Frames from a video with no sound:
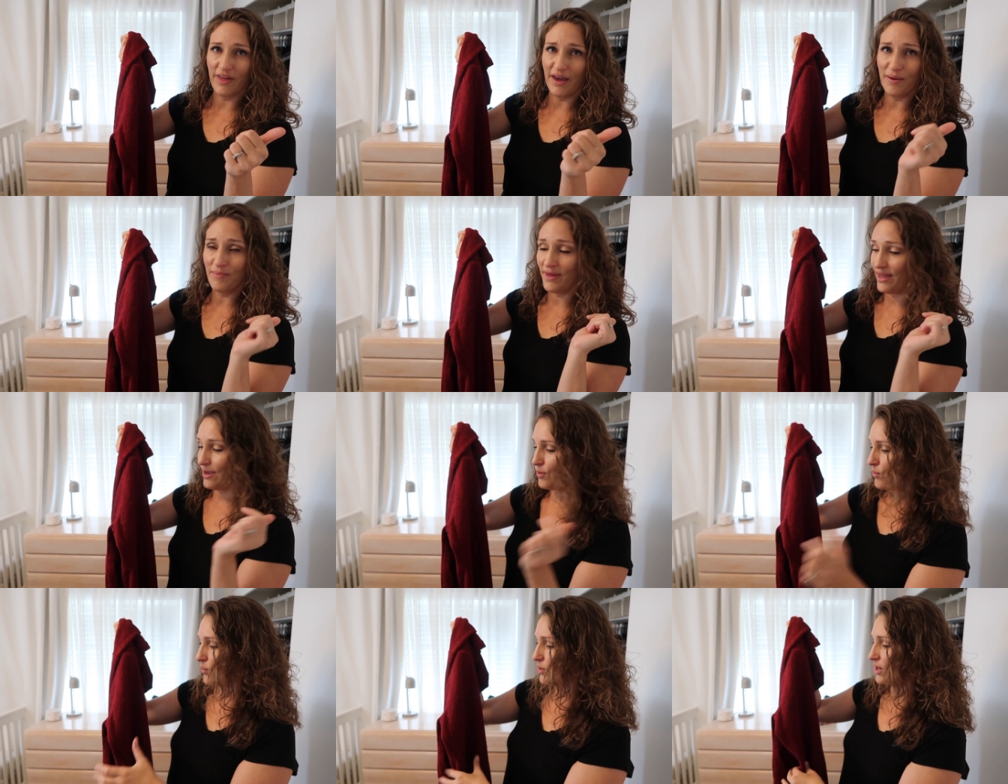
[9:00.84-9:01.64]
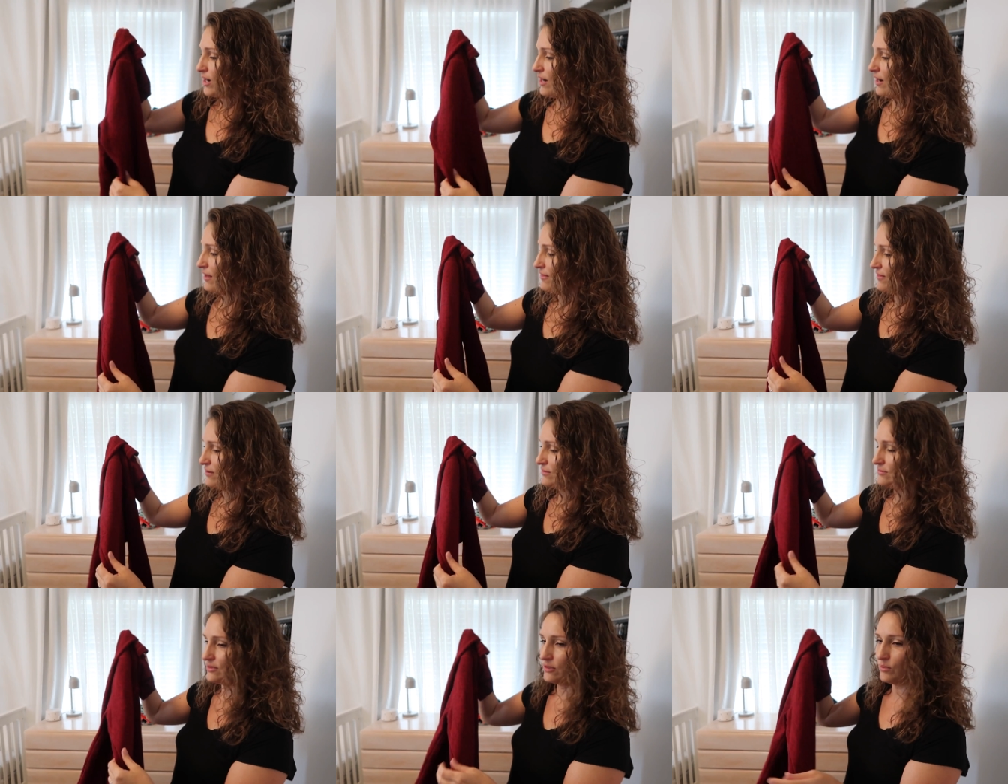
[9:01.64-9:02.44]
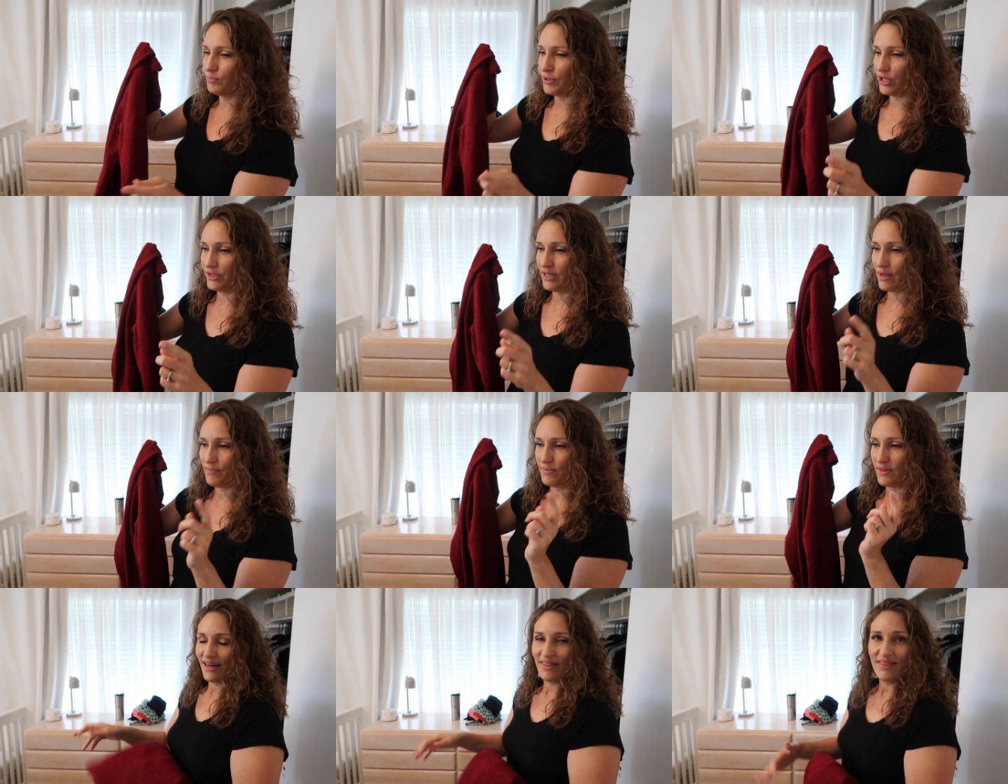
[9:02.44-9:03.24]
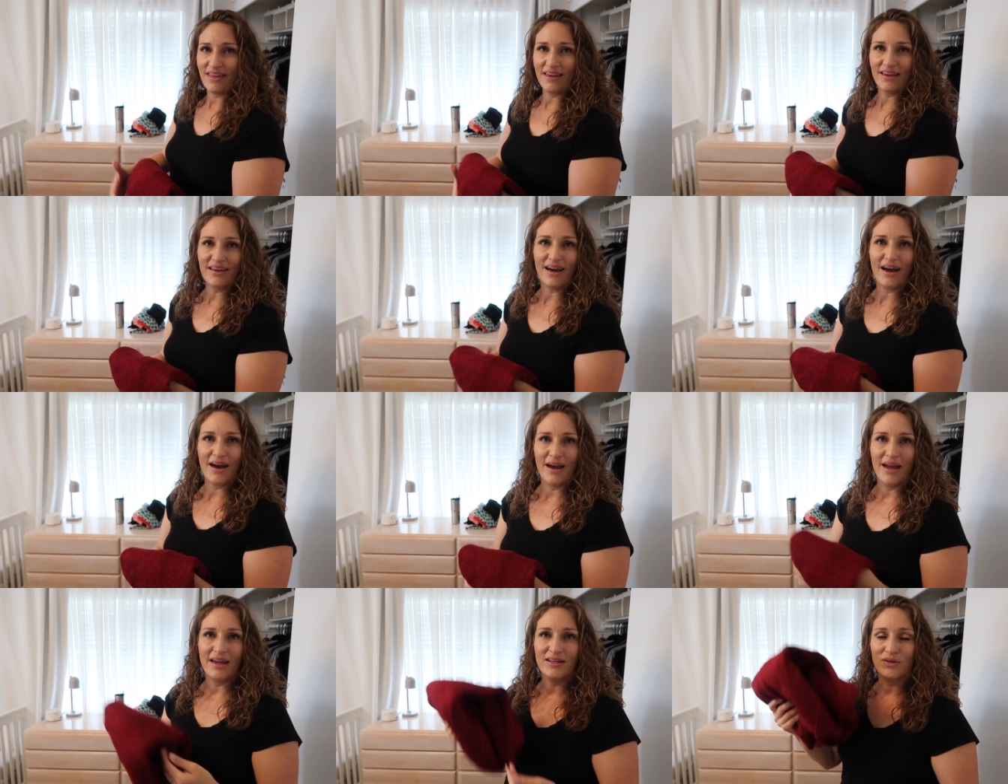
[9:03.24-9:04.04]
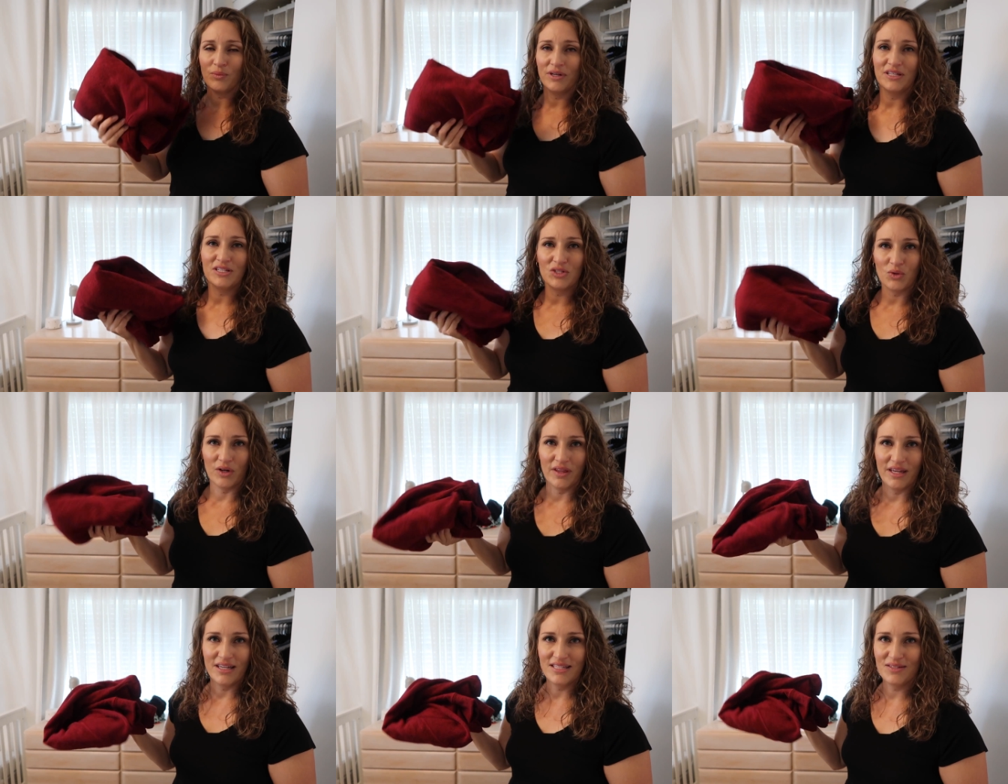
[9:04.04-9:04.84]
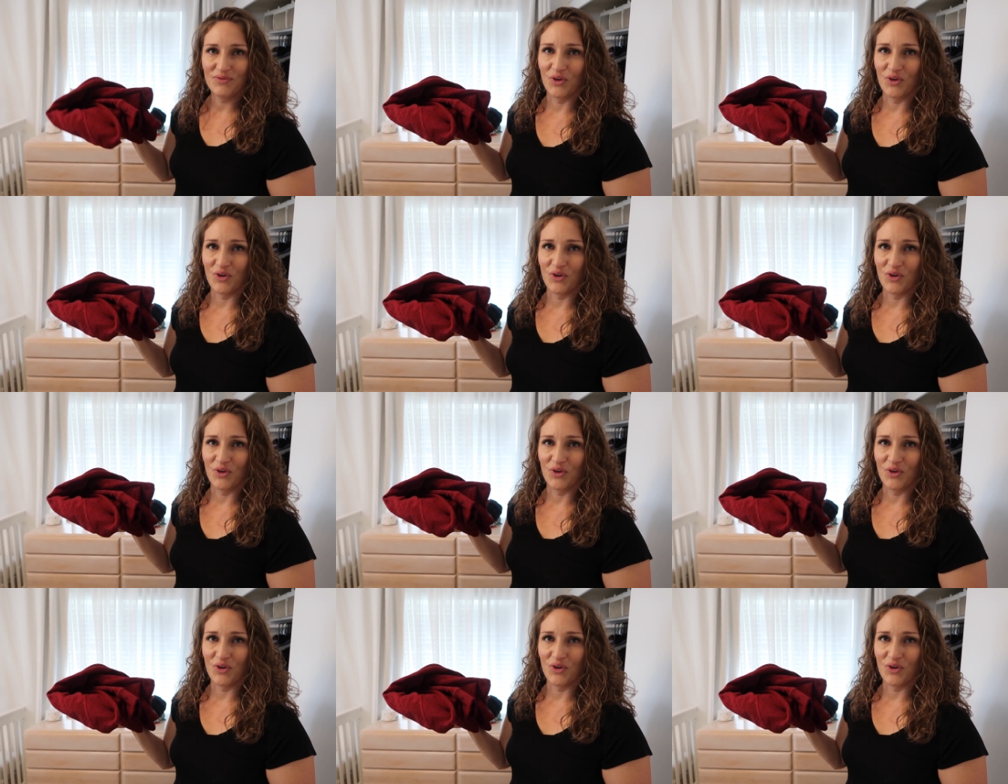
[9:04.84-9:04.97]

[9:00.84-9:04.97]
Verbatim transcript: them or they're a little balled up. I think I don't want to store this